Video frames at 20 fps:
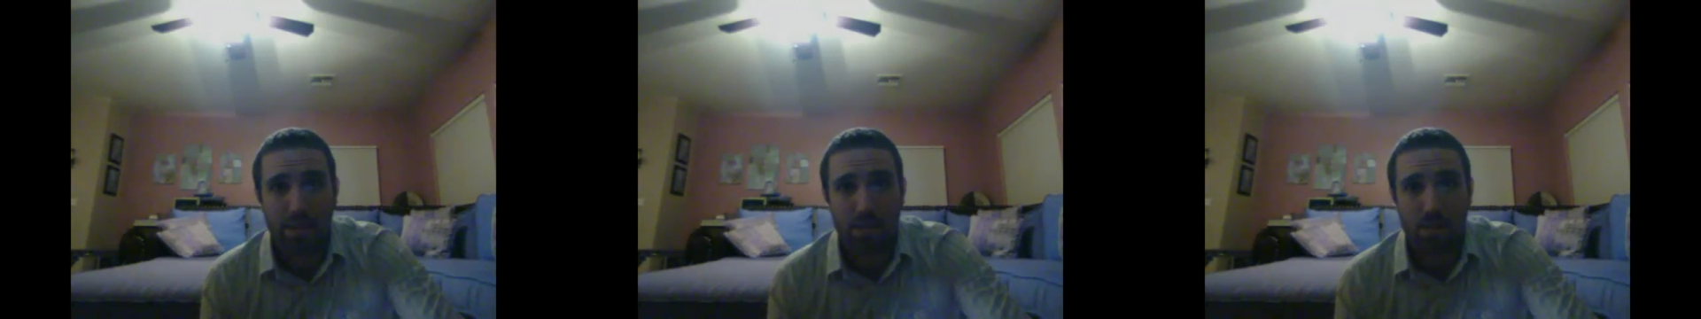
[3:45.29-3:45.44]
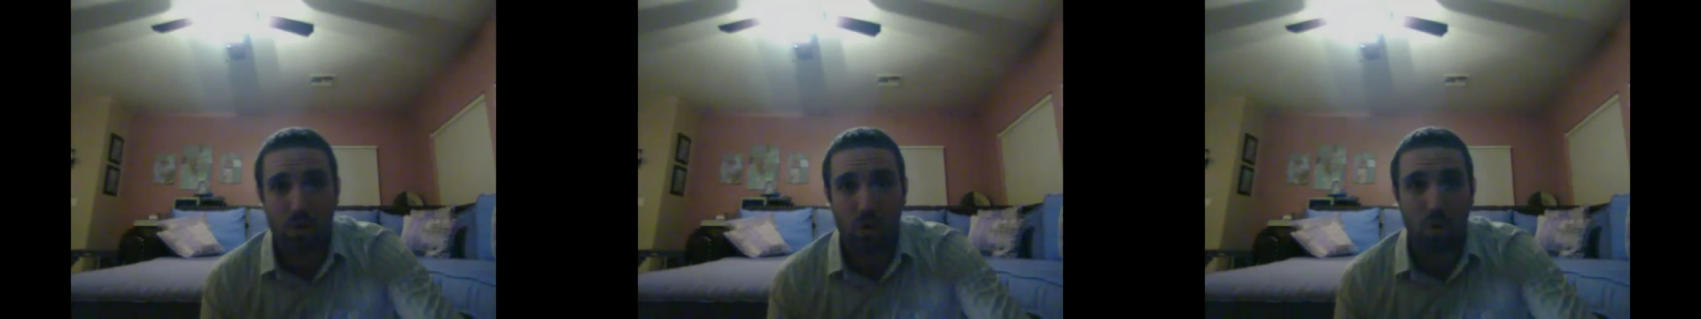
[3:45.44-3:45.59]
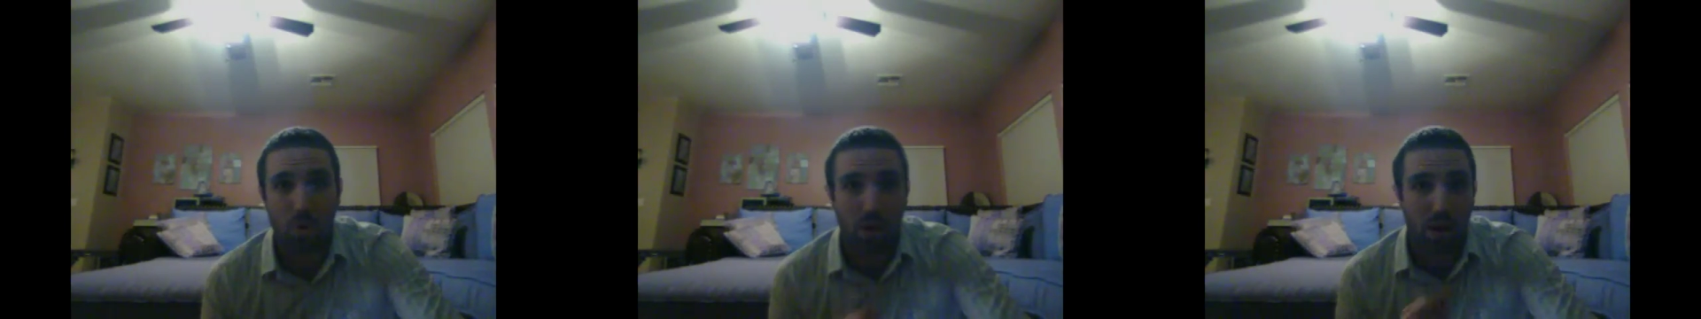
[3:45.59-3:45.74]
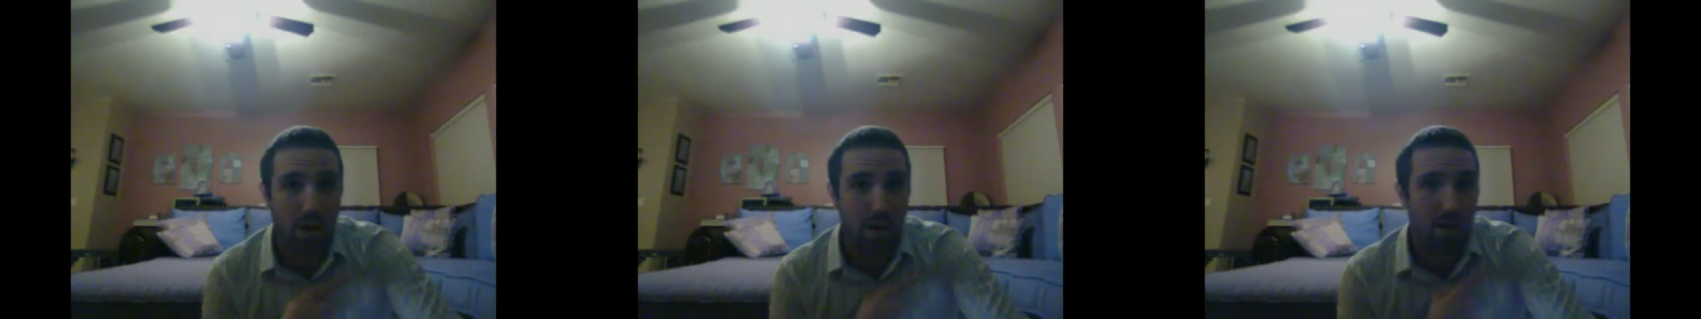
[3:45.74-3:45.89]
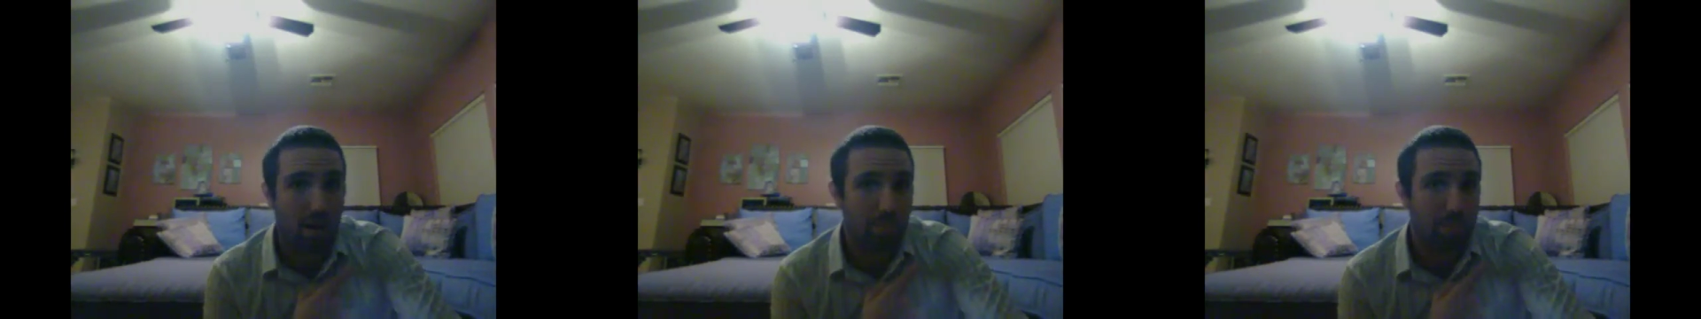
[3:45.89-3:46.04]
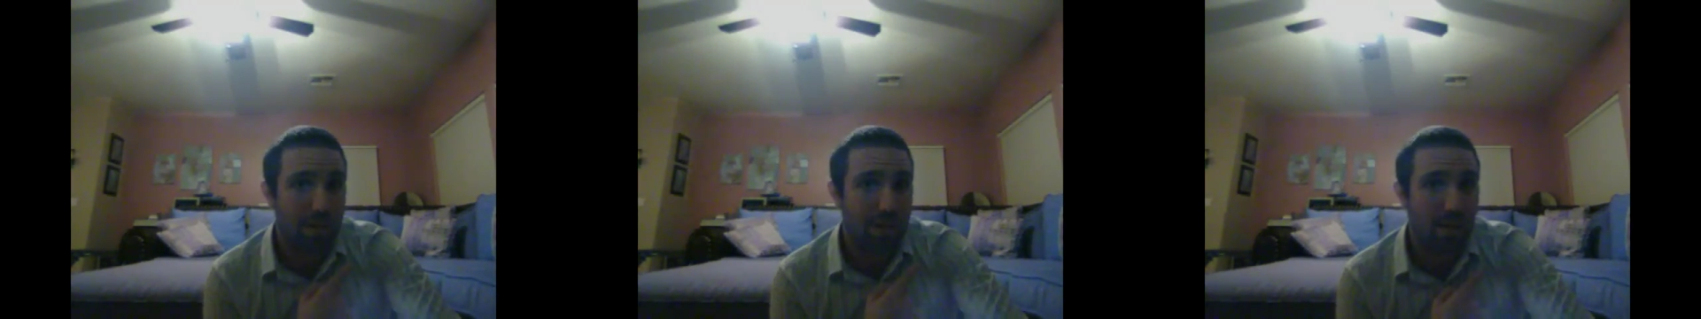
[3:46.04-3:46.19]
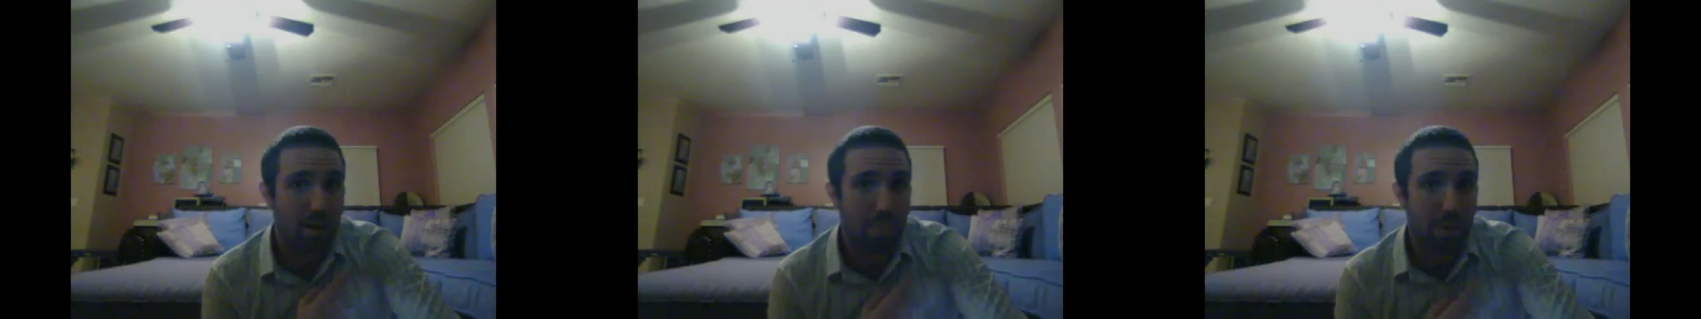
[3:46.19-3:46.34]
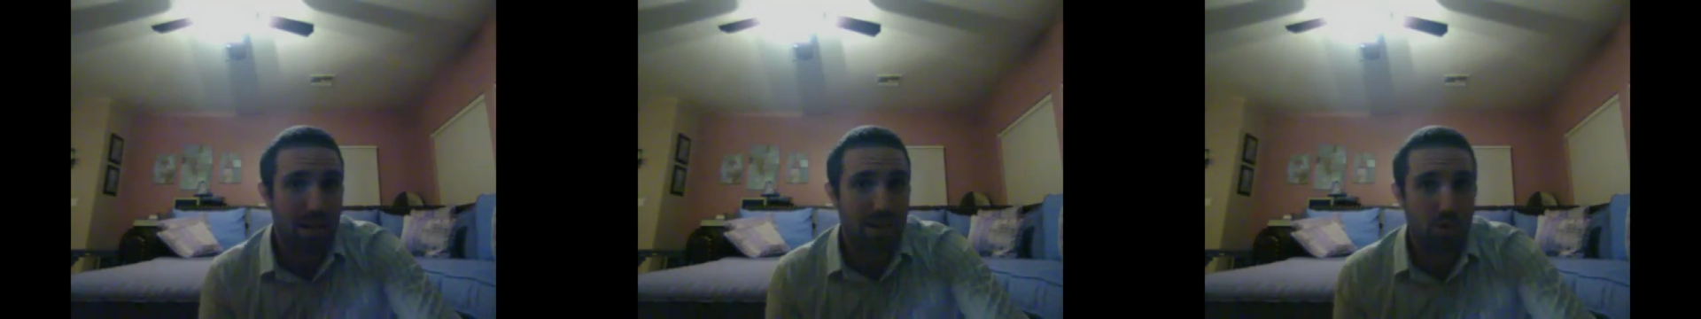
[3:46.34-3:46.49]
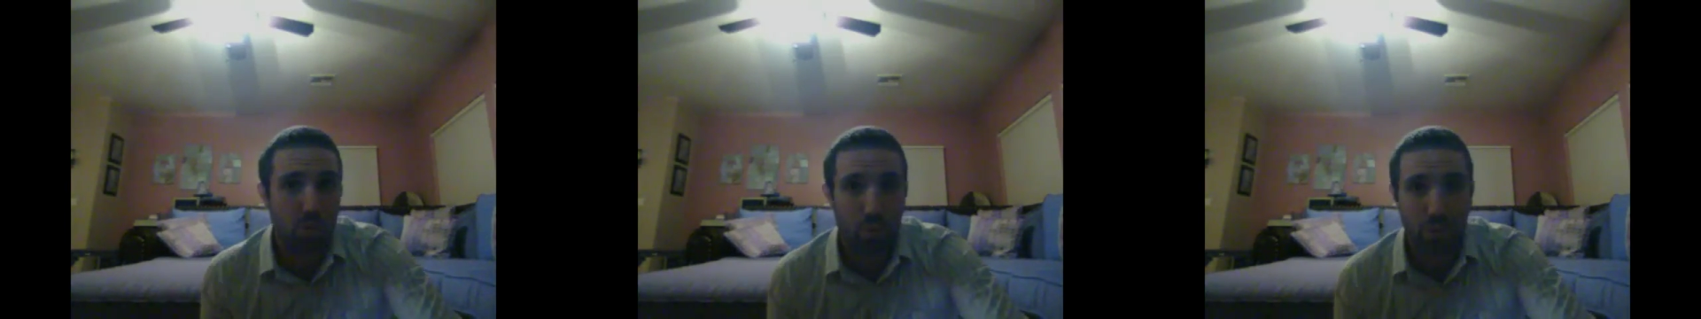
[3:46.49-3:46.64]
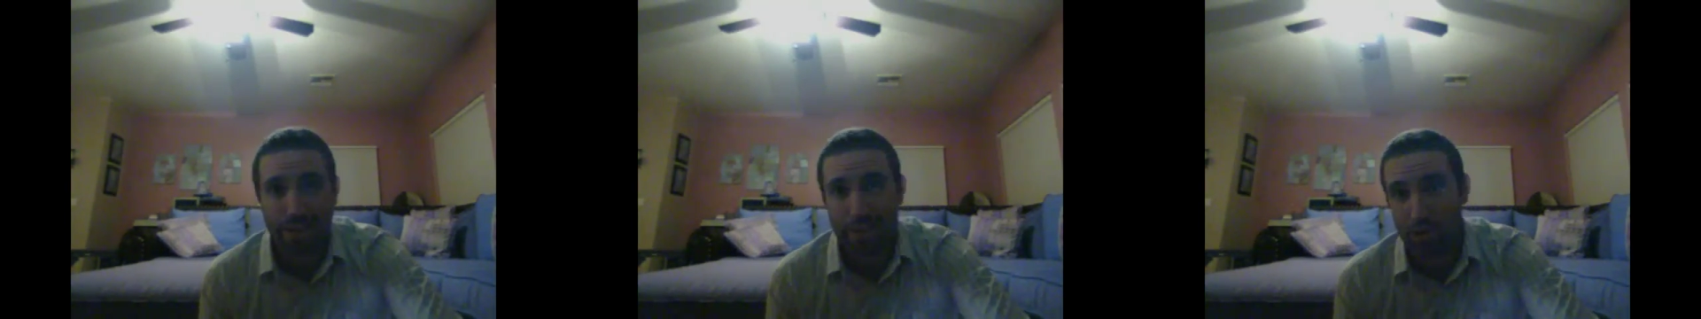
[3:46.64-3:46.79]
So I'm going to get
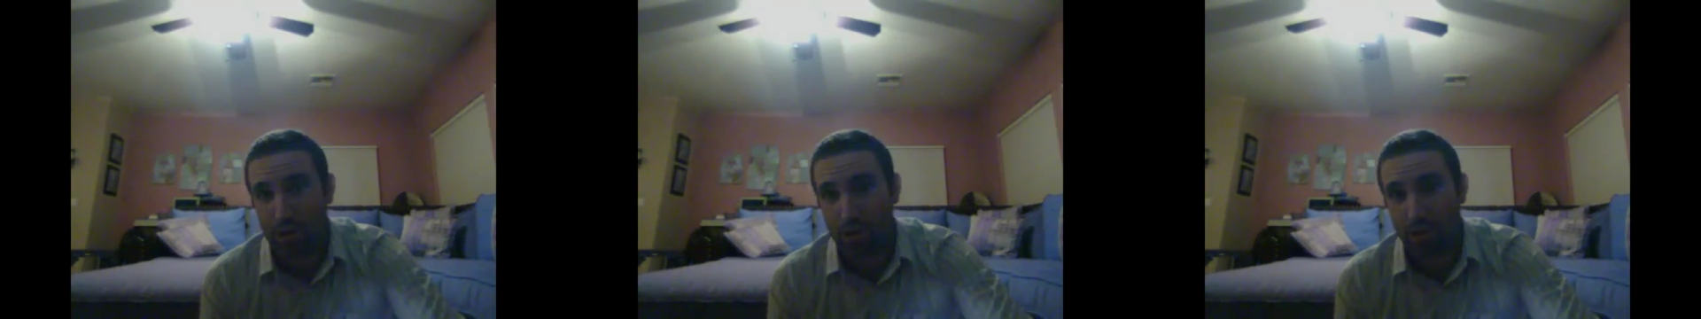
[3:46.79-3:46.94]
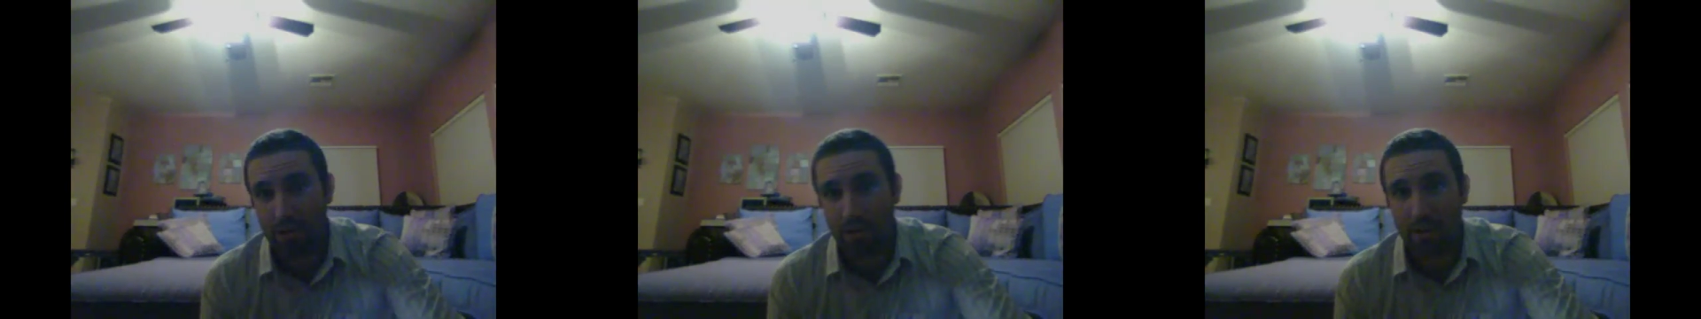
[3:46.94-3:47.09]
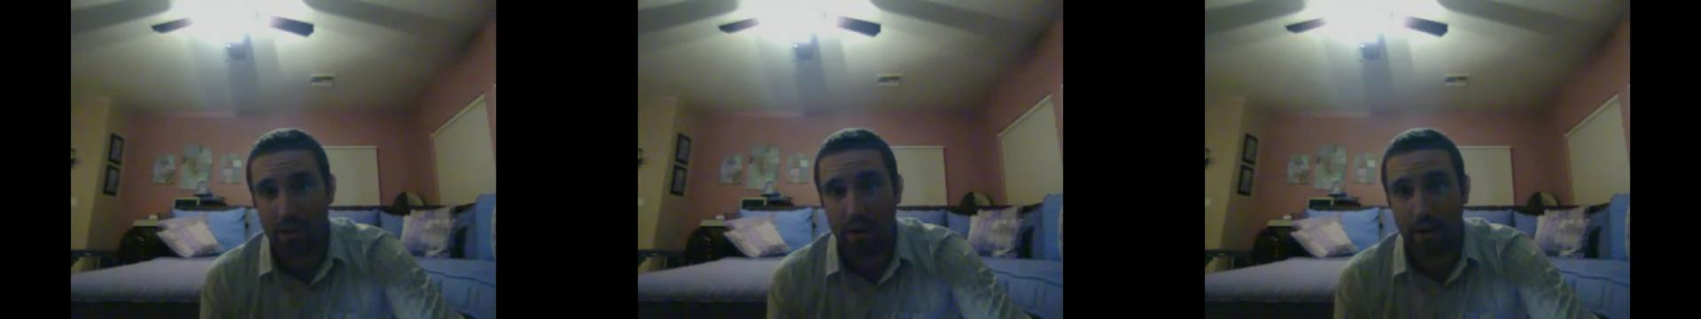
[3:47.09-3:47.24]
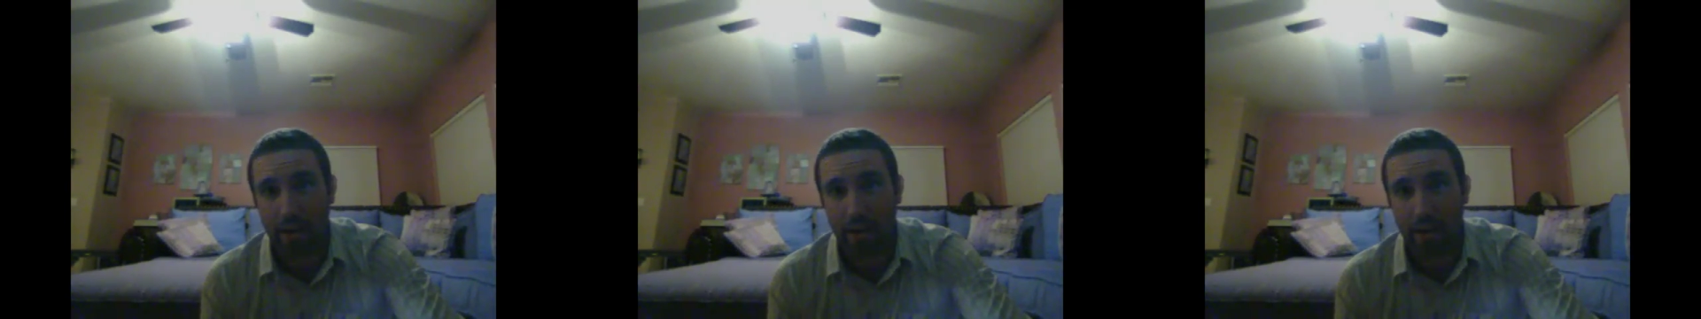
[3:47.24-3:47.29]
back to Reach,